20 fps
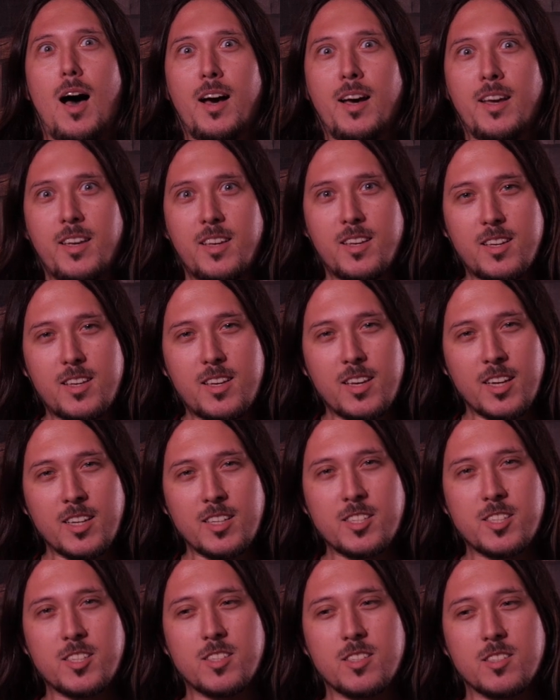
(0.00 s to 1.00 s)
I
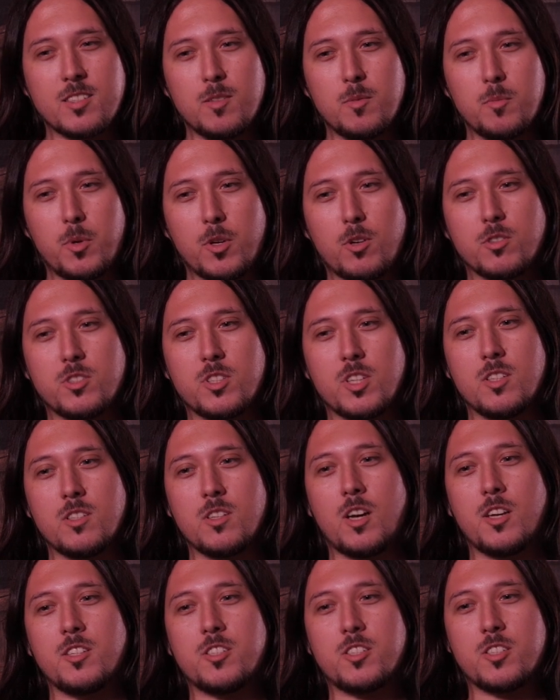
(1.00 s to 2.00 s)
guess because
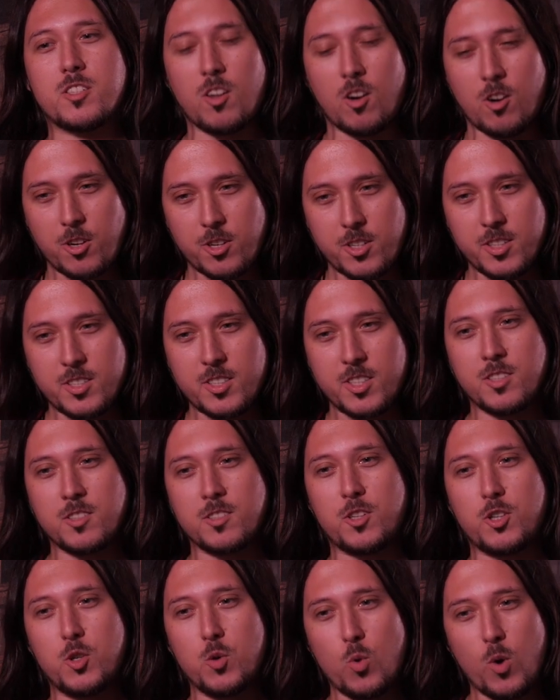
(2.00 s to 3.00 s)
I started
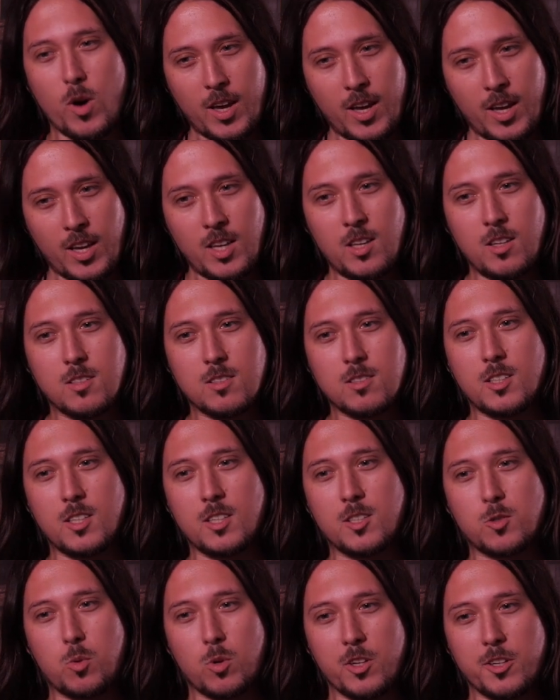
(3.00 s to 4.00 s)
in QA,
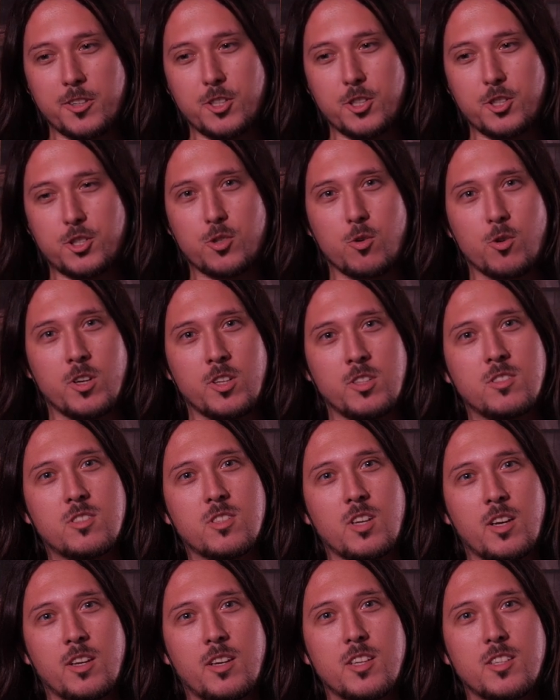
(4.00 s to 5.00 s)
in quality
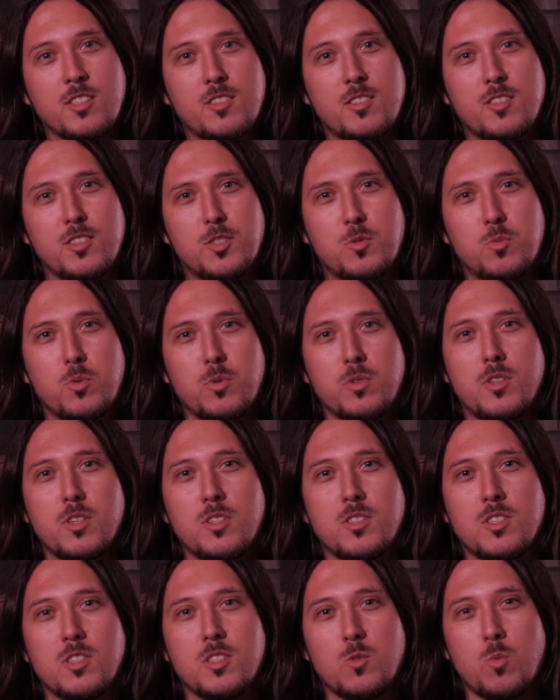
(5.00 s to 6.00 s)
assurance, I guess this
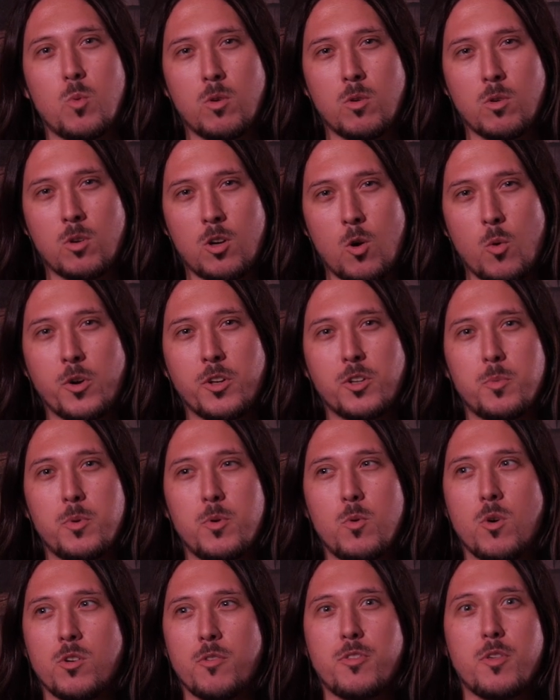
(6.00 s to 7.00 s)
is going
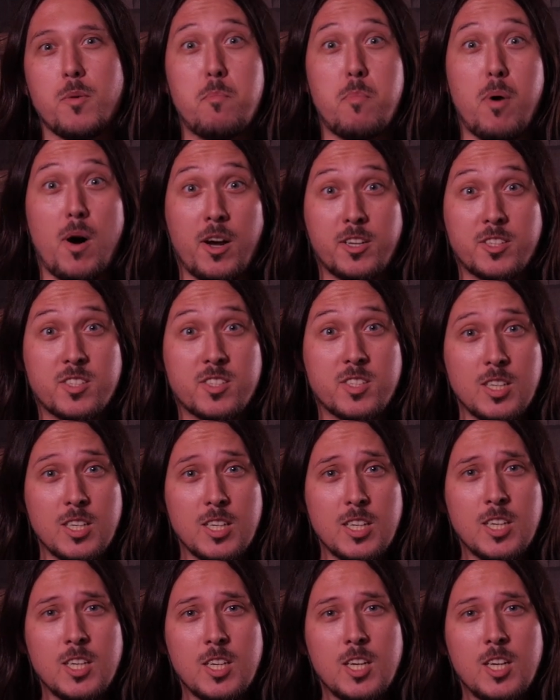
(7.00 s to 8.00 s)
to be one of the
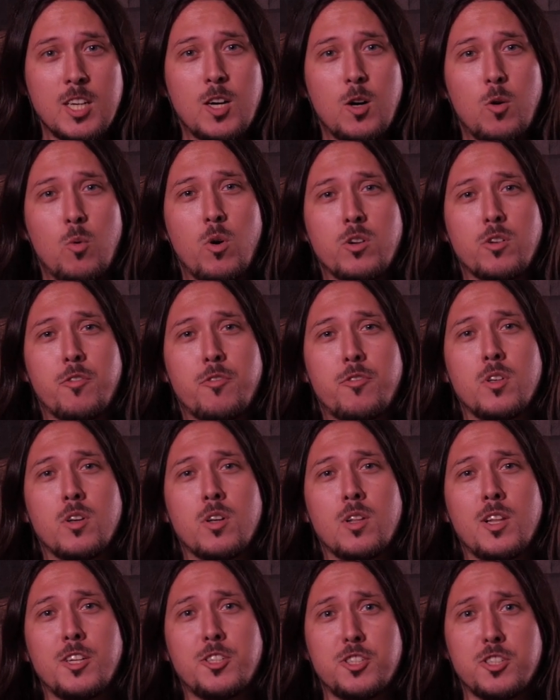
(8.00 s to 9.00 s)
bugs, one of
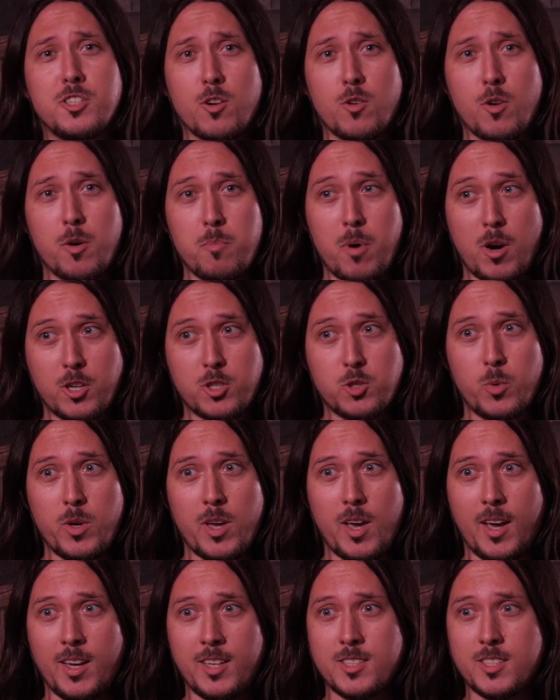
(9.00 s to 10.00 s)
the legendary bugs
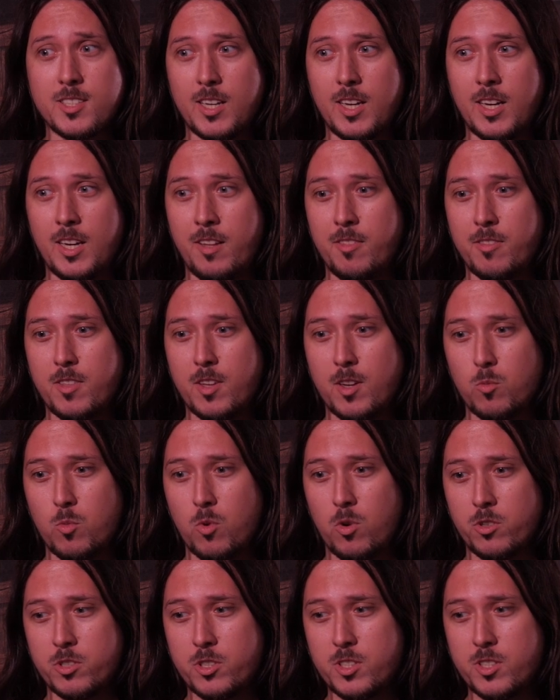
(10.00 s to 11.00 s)
we had, and
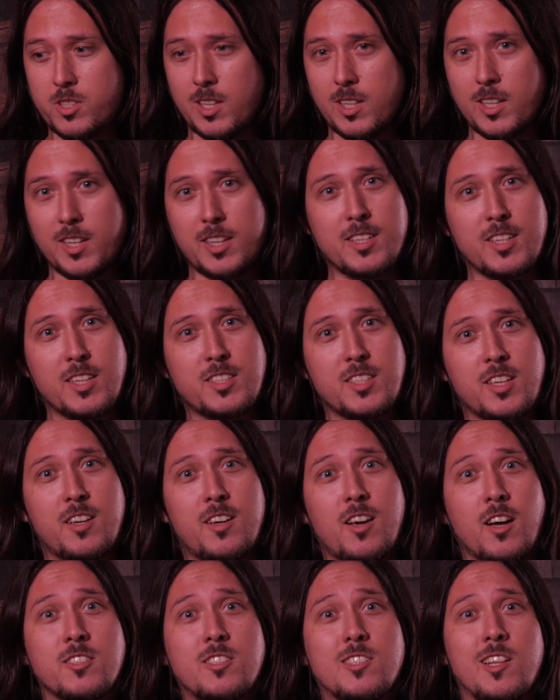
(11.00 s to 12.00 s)
that was
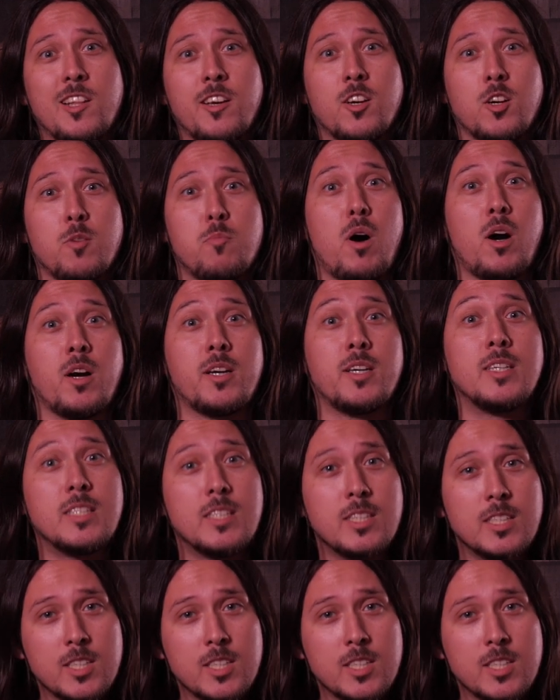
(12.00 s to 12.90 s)
telekinetic gunslinger bug,